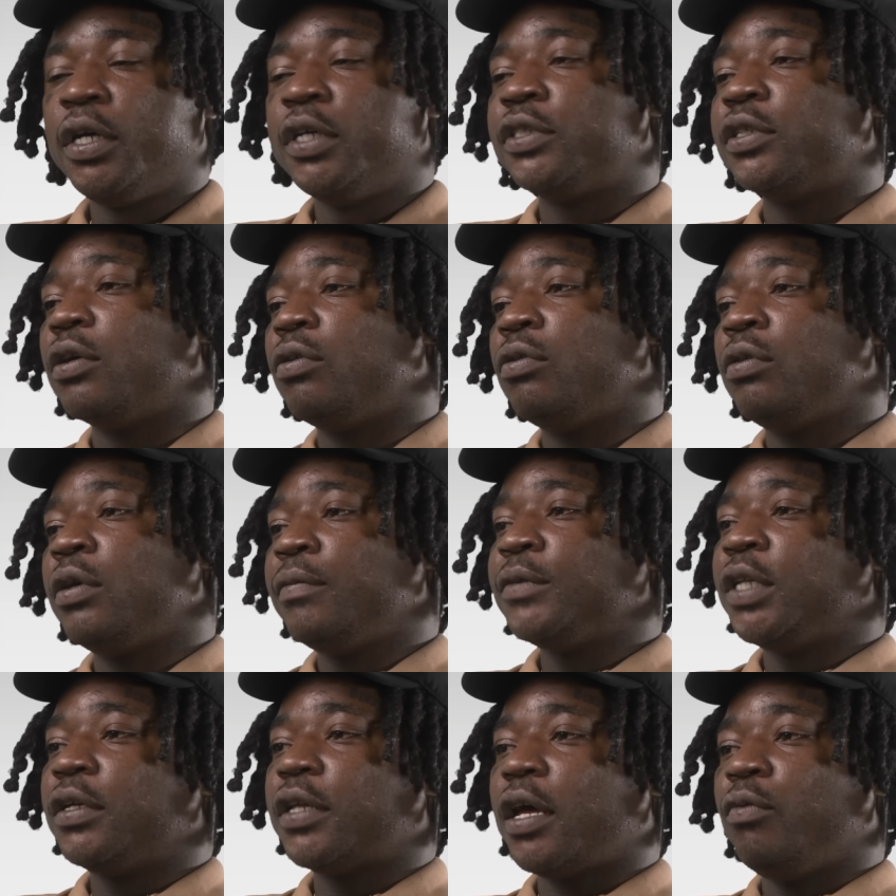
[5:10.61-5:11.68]
So
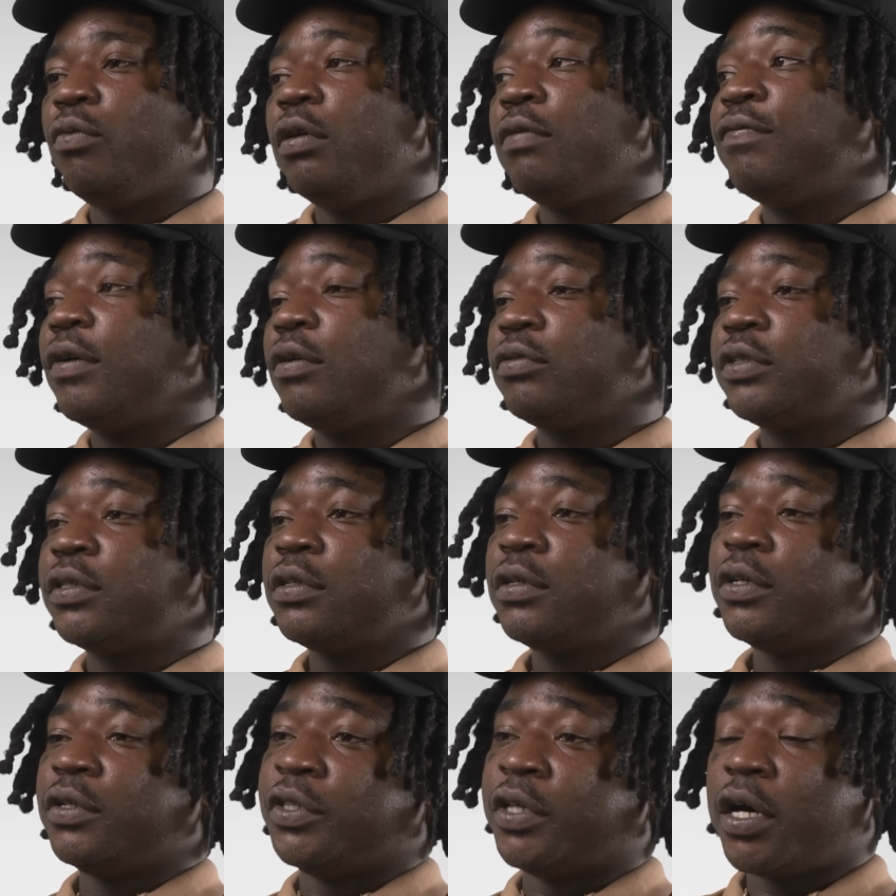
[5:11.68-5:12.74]
they would folks
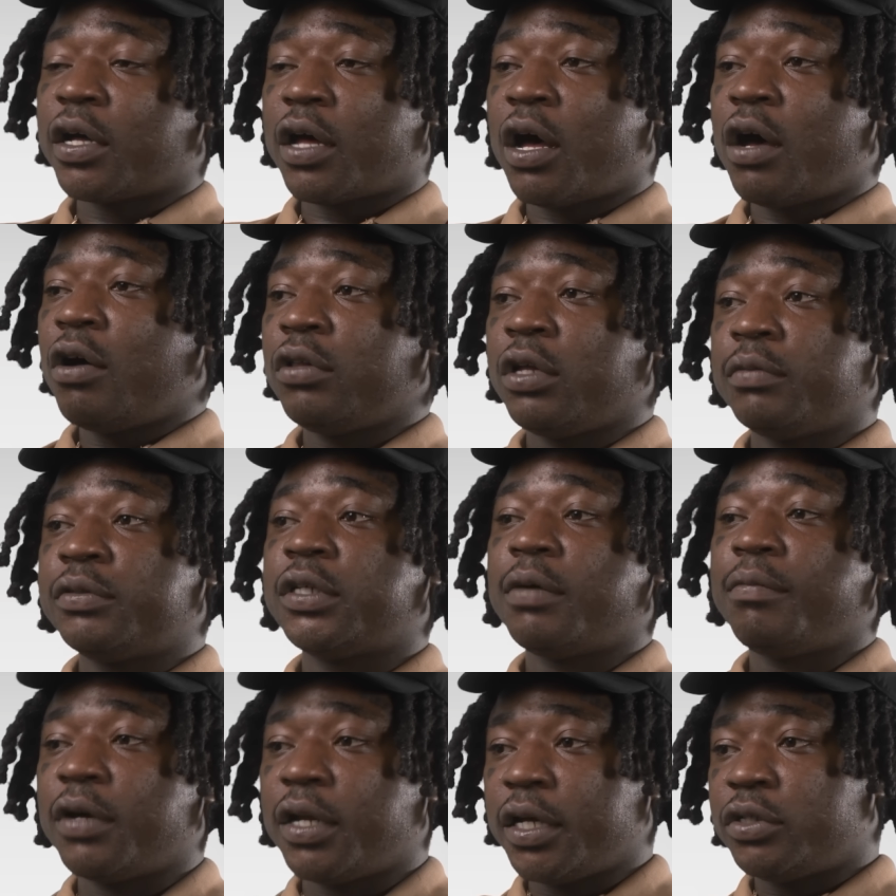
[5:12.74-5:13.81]
duck all them. I'm
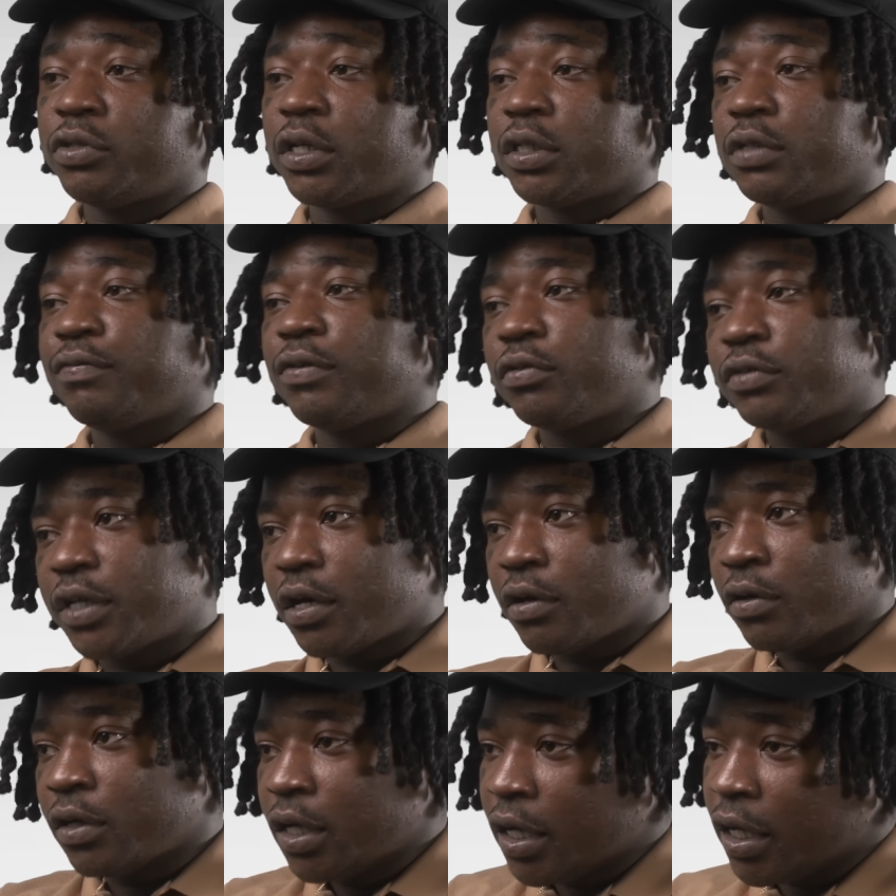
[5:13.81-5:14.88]
talking about they stretching folks
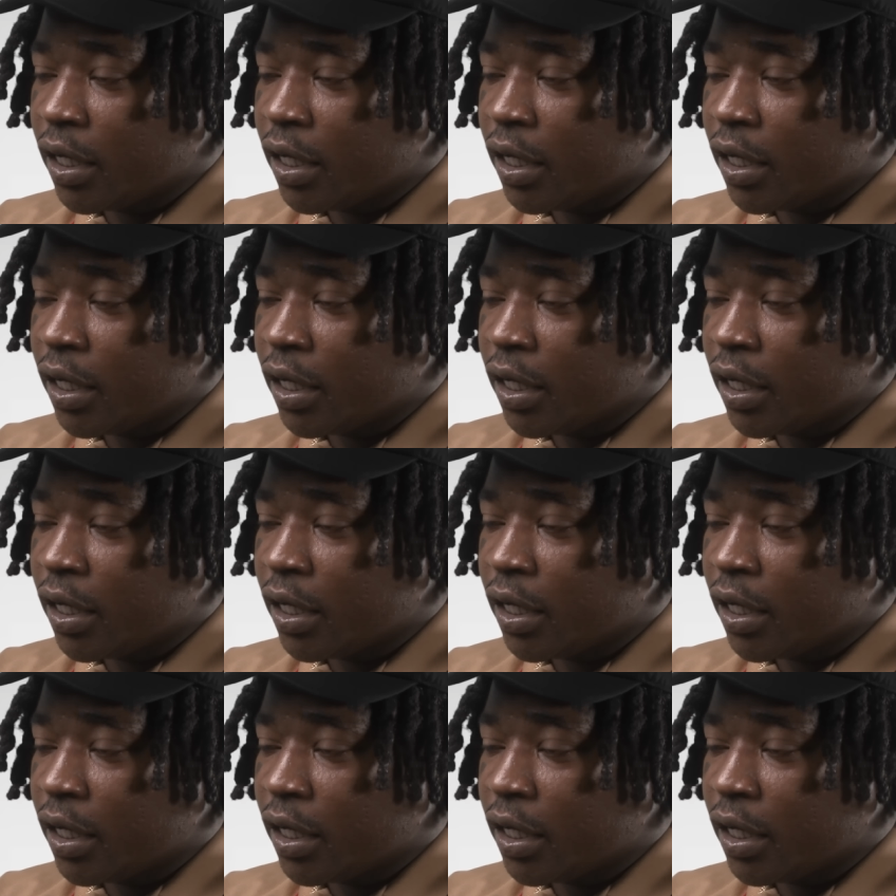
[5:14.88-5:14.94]
out.